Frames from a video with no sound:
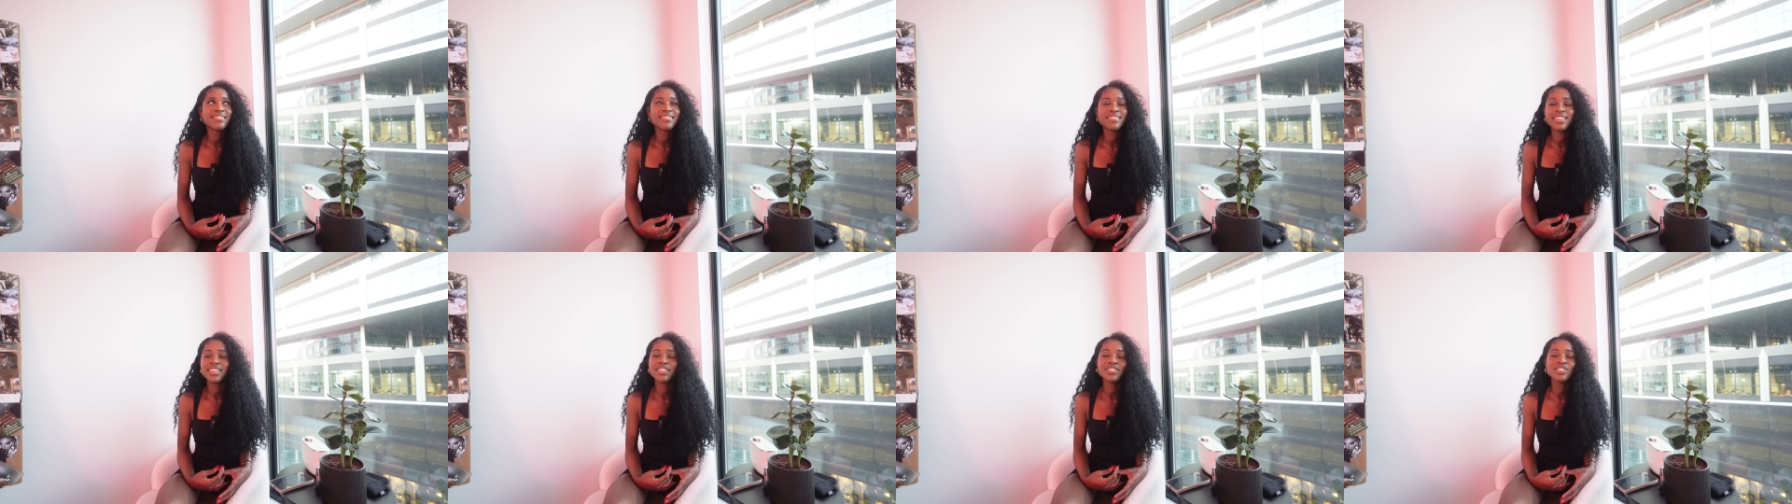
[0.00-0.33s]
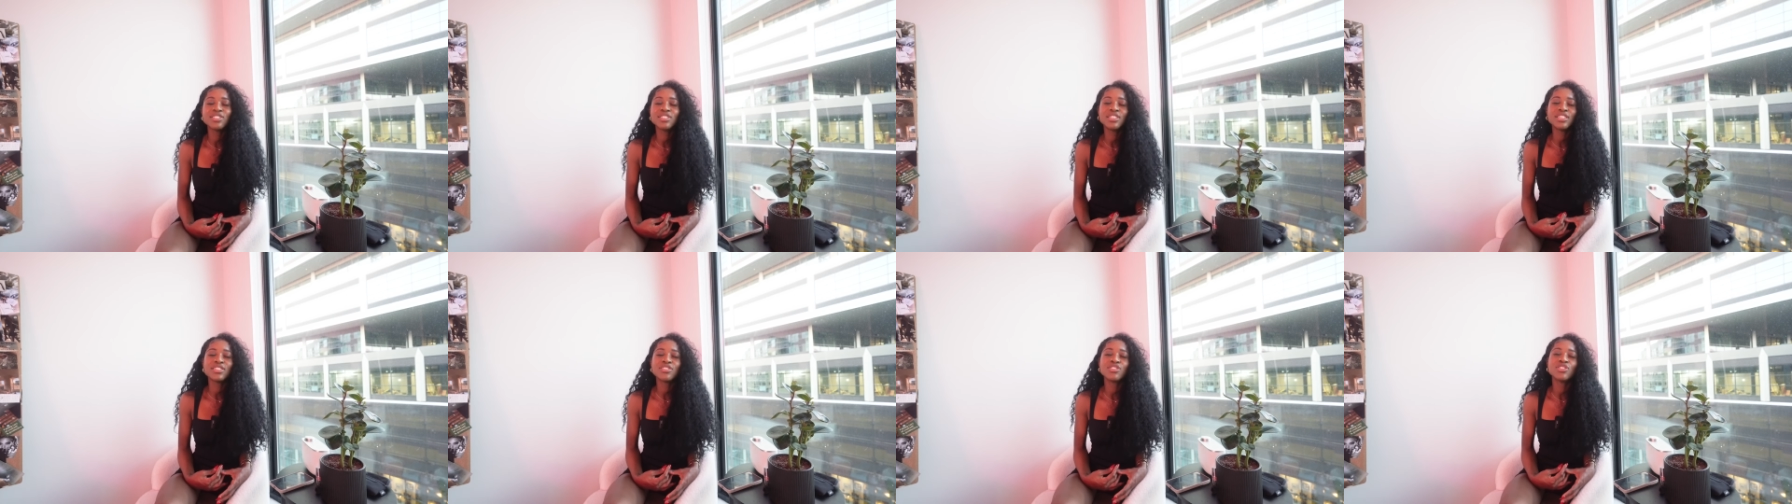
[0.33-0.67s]

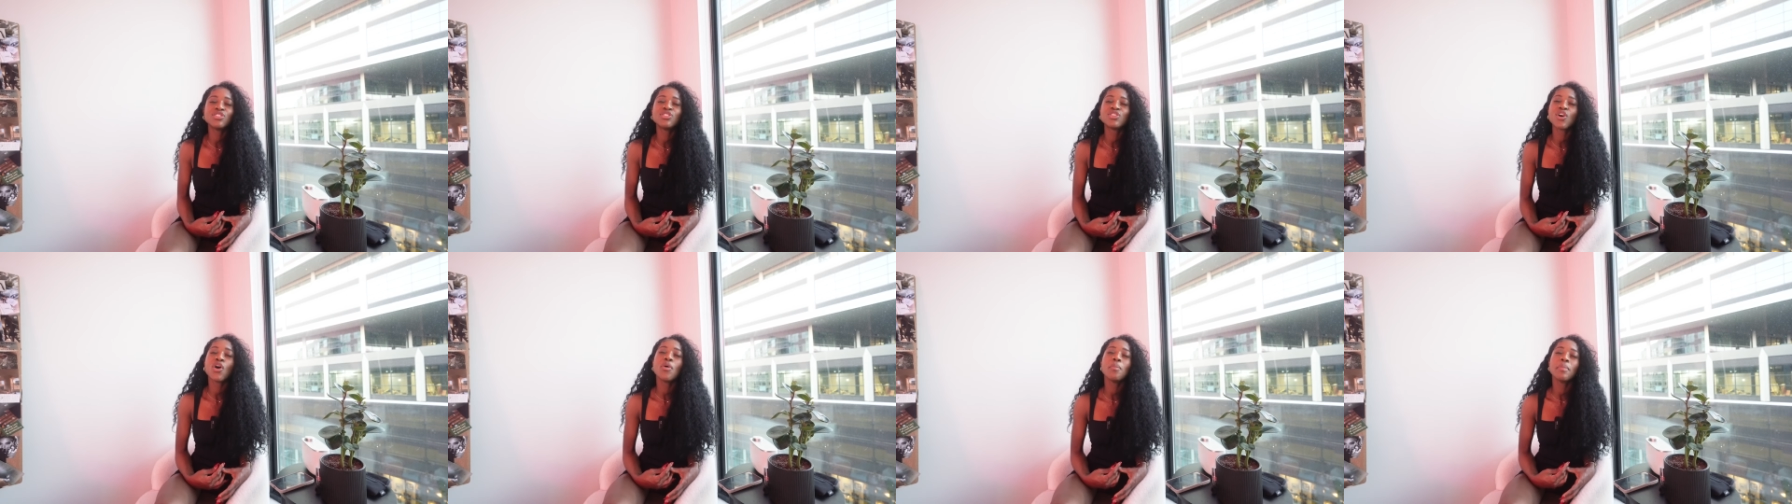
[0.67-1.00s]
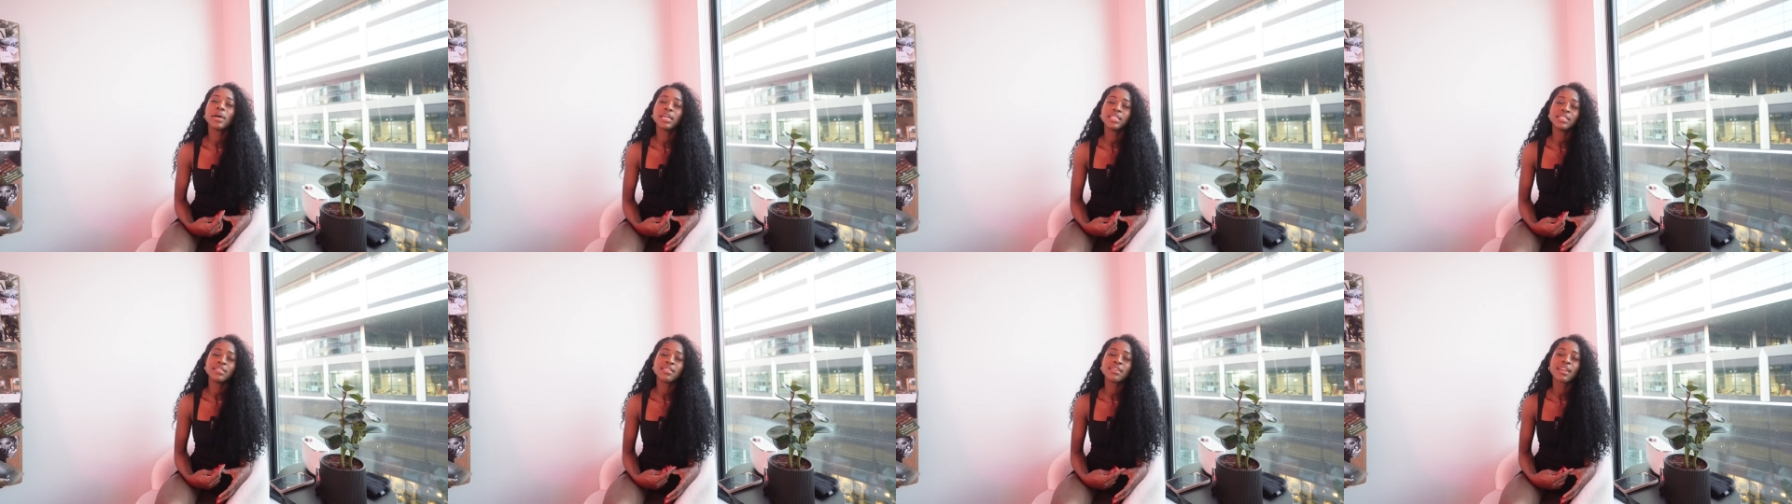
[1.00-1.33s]
there's there's so
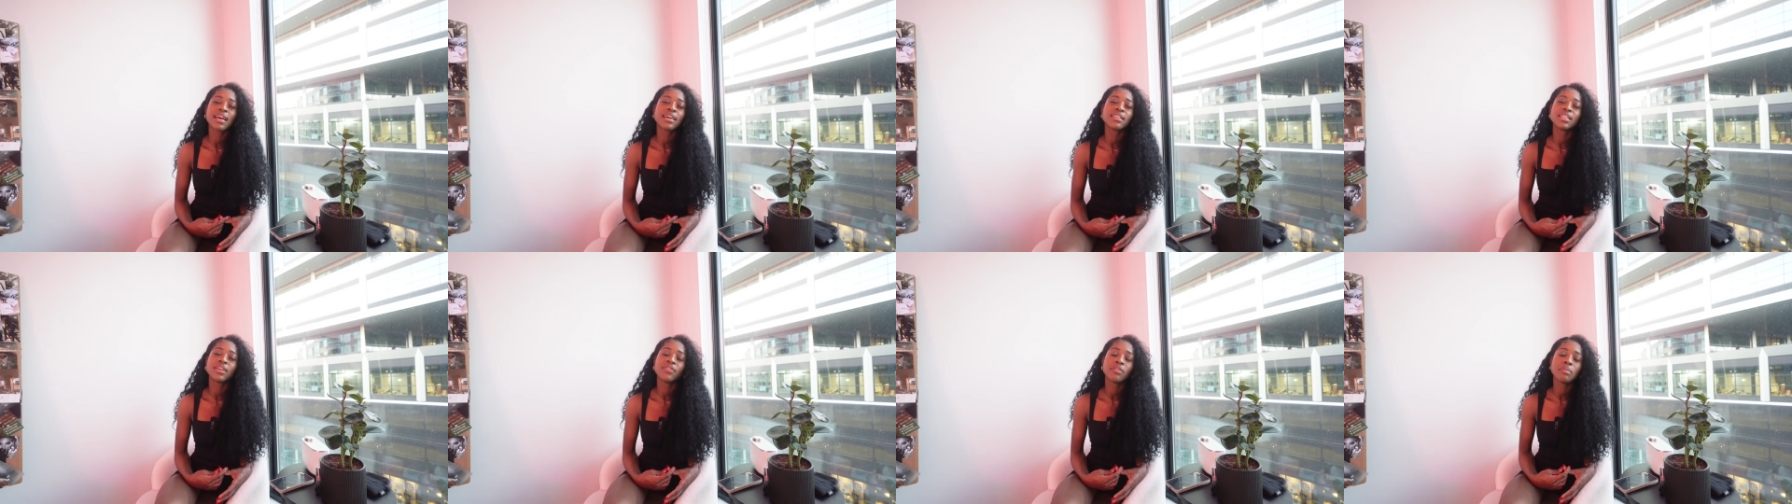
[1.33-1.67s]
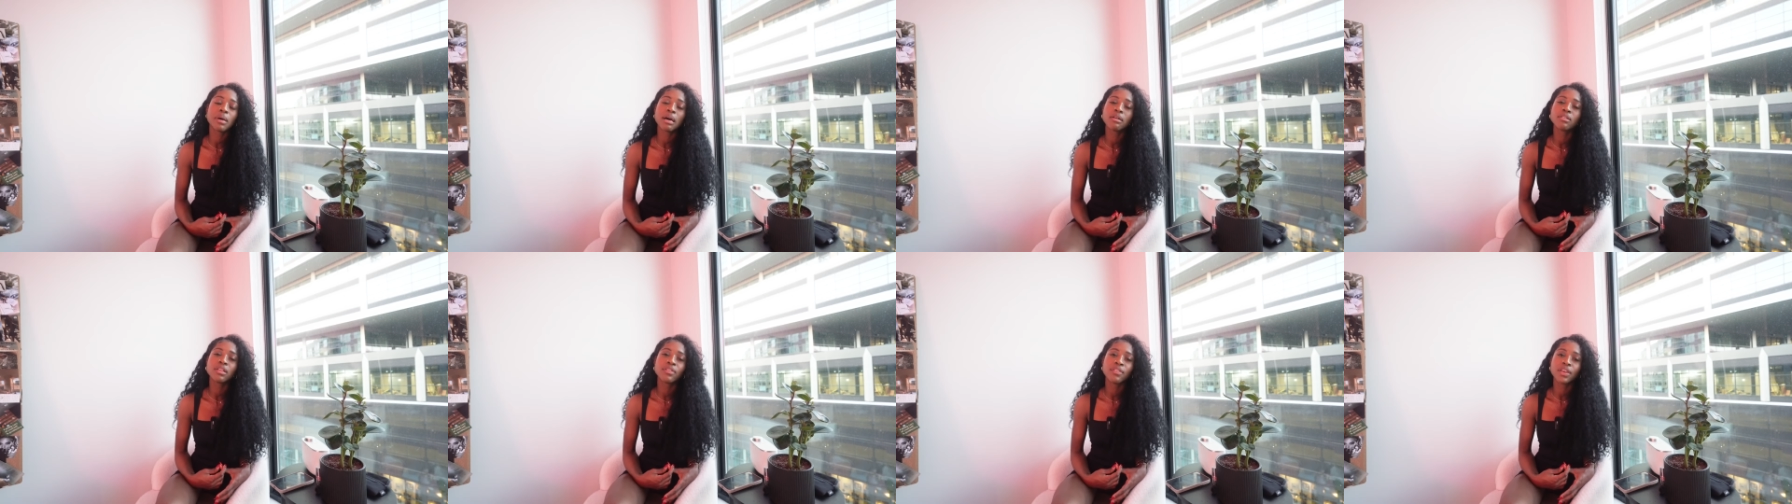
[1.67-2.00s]
much that i love
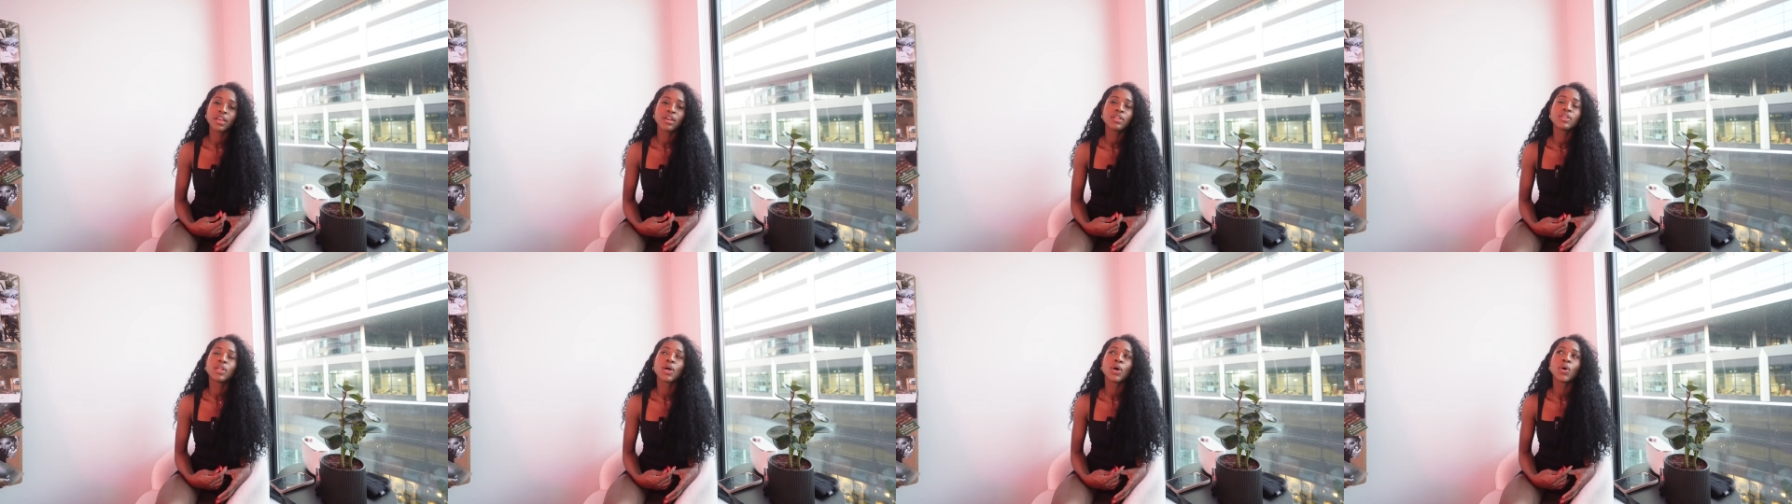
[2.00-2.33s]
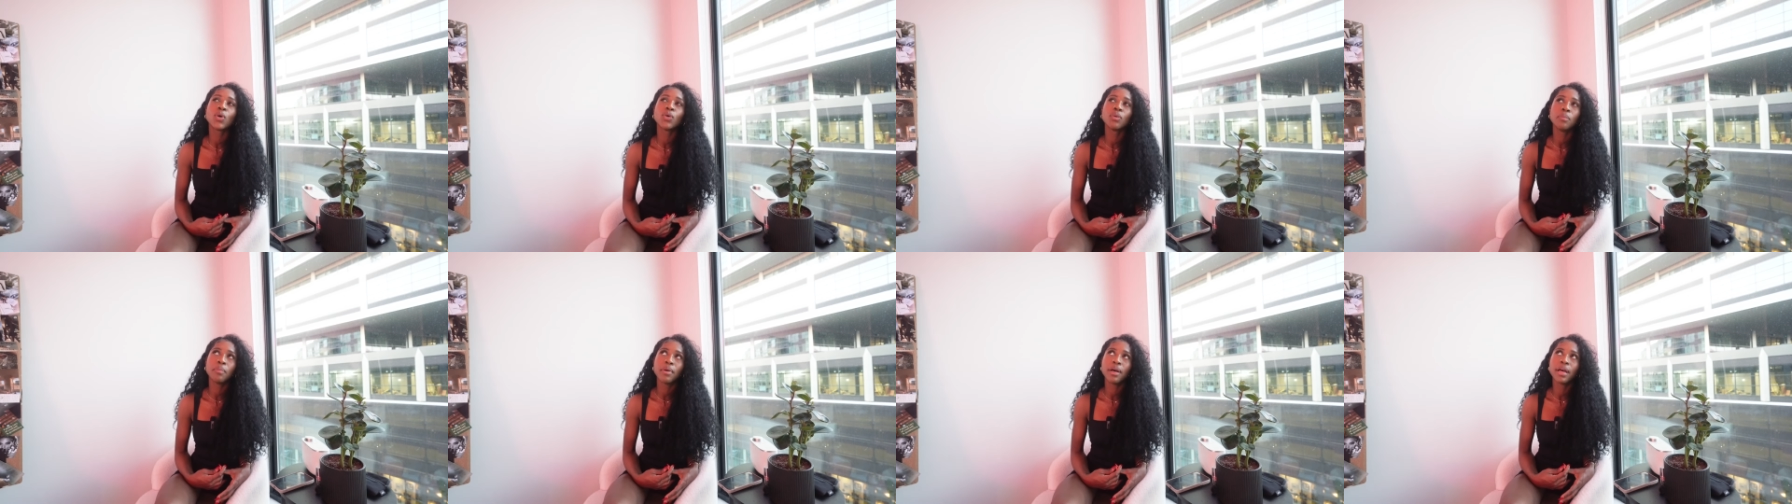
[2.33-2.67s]
about living
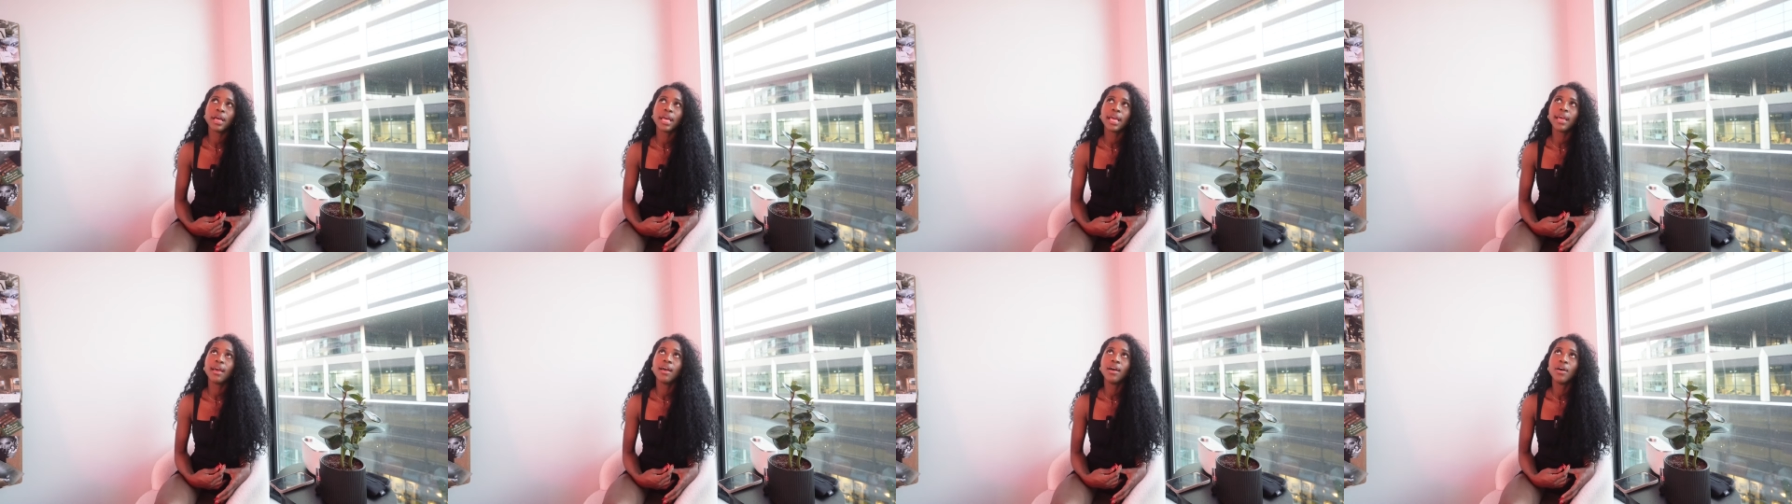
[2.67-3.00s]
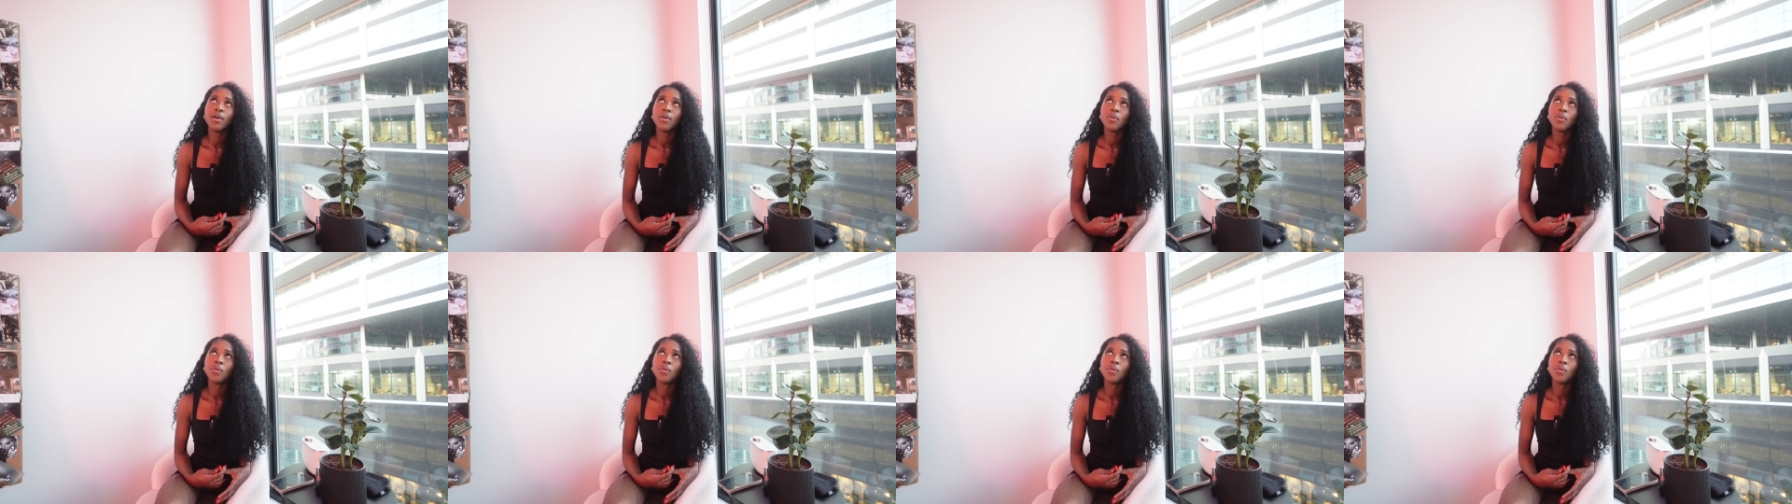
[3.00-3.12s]
alone but